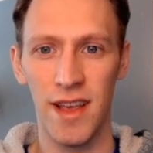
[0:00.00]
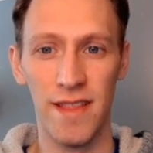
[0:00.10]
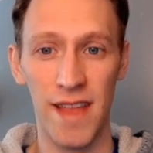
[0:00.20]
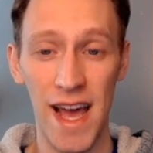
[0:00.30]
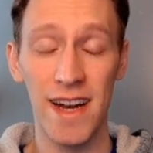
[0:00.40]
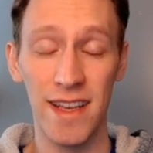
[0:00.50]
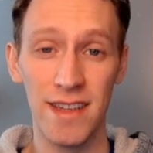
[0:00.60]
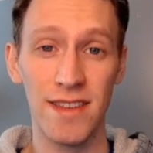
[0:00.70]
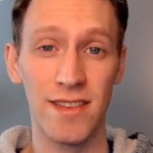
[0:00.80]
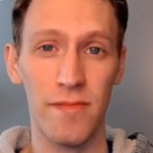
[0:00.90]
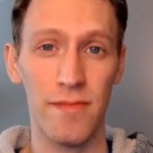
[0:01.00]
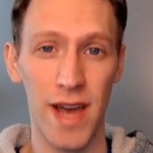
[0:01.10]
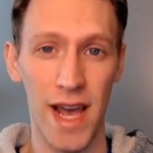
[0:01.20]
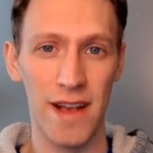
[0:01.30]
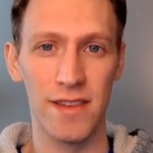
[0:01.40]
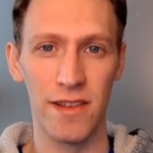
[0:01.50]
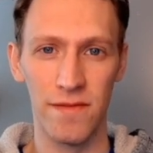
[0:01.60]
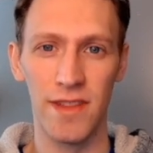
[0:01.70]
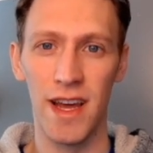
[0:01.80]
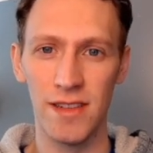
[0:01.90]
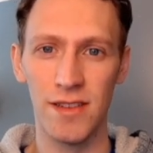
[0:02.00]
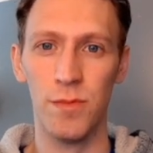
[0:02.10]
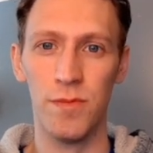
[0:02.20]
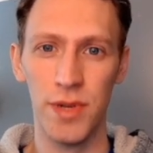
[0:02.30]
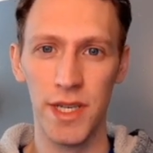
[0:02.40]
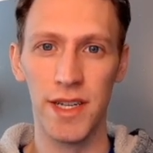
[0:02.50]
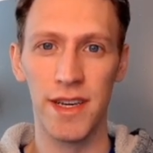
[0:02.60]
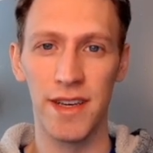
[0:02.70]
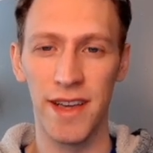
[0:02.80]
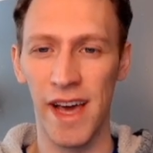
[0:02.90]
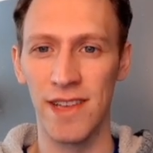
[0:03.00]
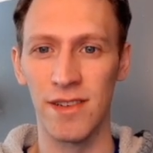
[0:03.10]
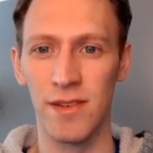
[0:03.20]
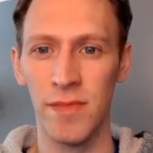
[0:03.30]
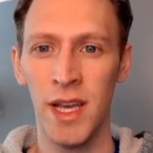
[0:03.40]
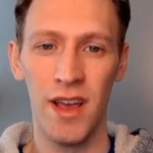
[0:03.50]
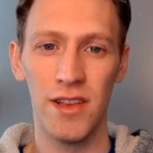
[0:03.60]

That is massive. That is a big chasm.